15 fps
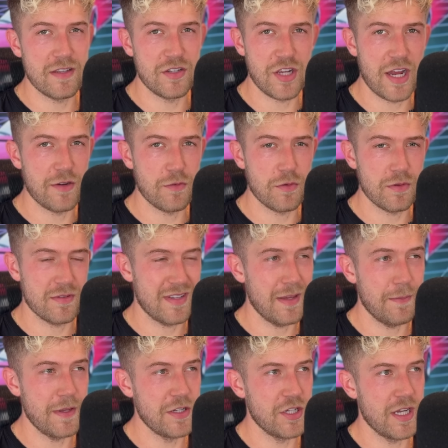in general,
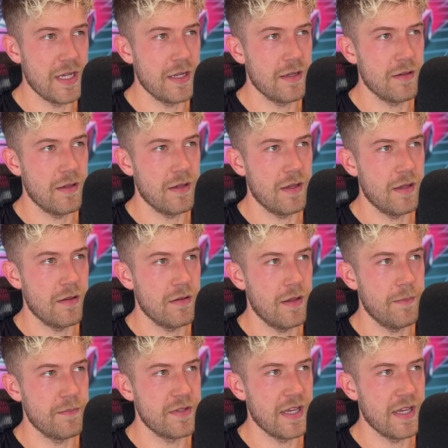CPG in